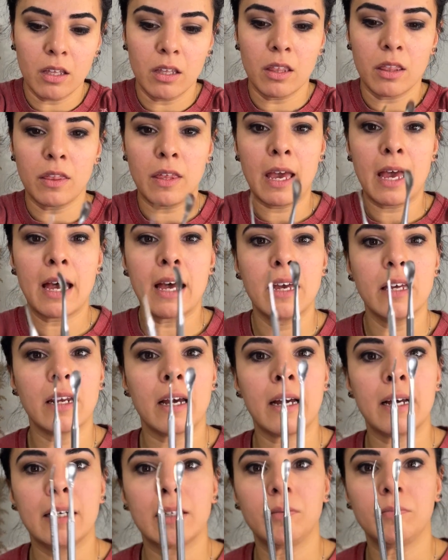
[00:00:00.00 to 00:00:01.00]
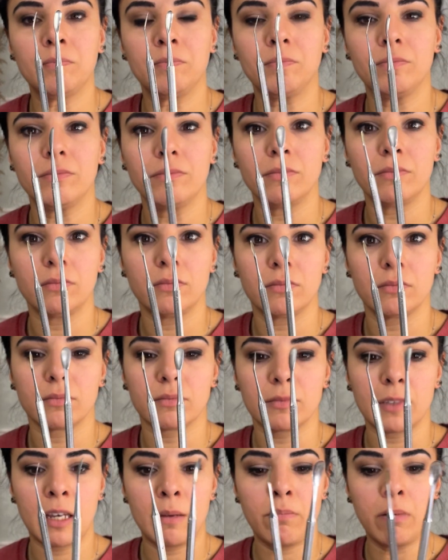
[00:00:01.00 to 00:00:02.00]
that
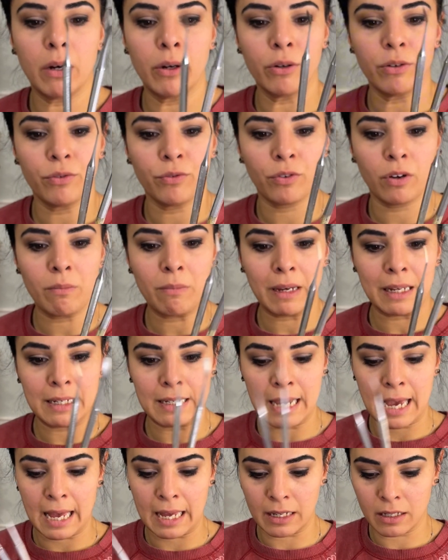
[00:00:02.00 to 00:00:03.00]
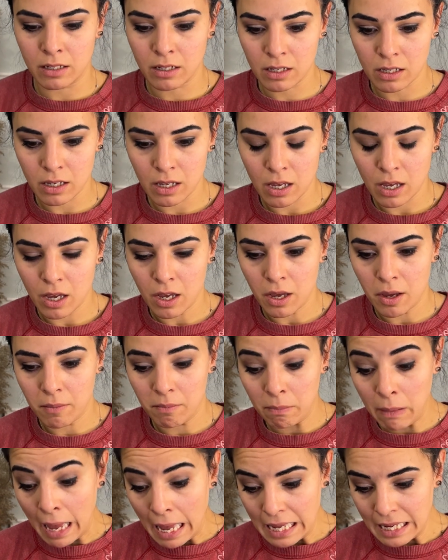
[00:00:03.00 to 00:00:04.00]
I borrowed from my dad,
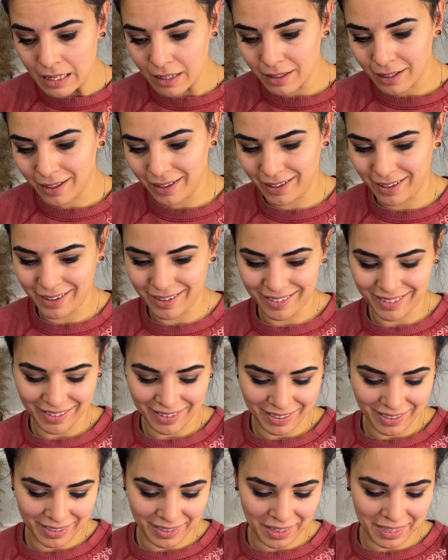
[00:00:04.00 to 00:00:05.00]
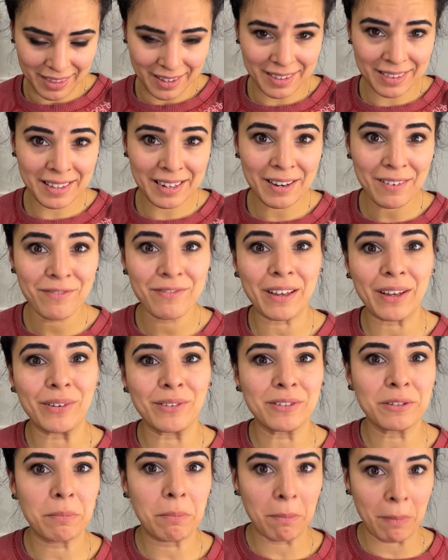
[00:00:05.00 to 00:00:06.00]
but the thing that I
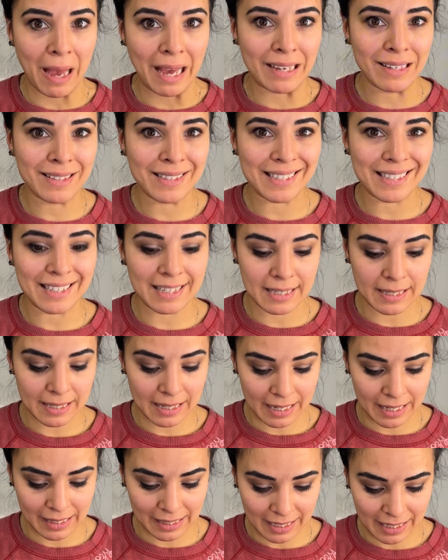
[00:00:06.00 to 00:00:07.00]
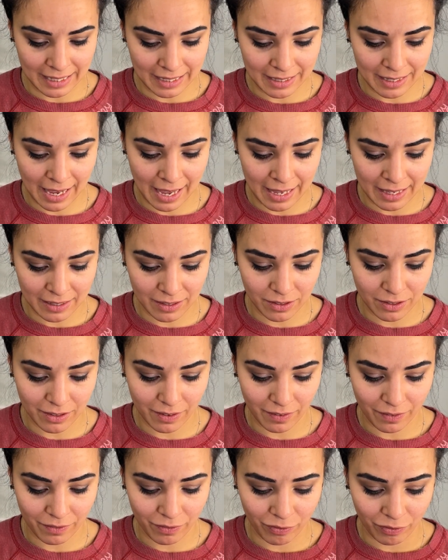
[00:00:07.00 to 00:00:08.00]
found best to clean and
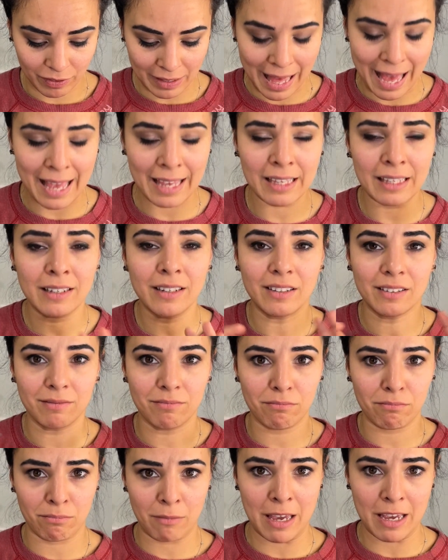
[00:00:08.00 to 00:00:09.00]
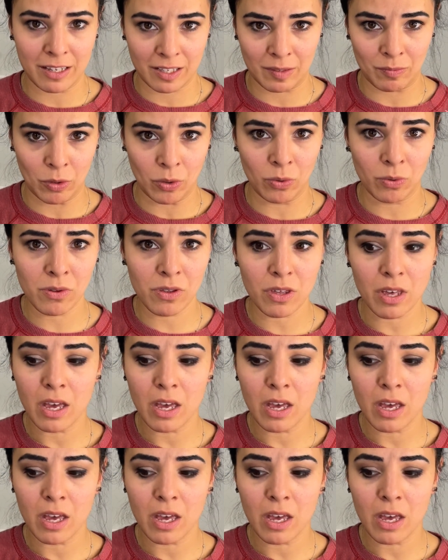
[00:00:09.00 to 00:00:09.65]
flatten and make smooth